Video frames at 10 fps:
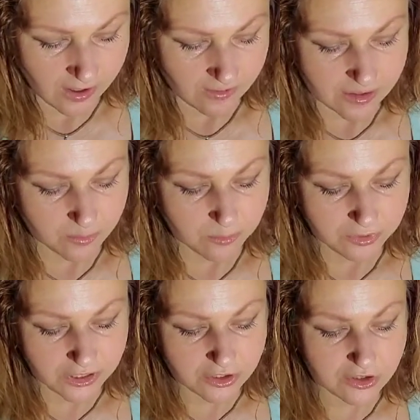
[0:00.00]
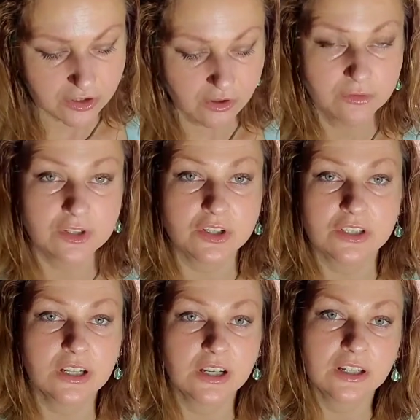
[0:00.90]
the bridge, which
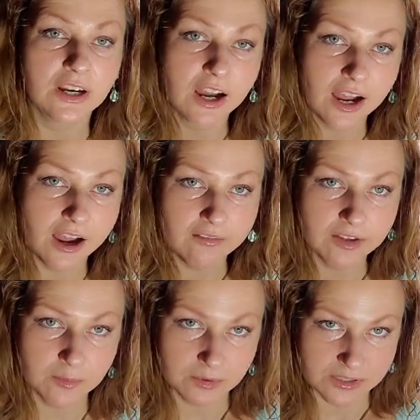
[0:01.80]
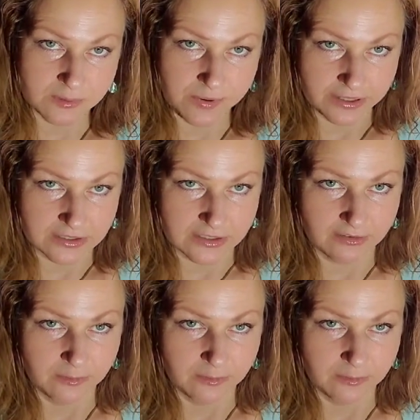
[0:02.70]
is gonna have the perspective,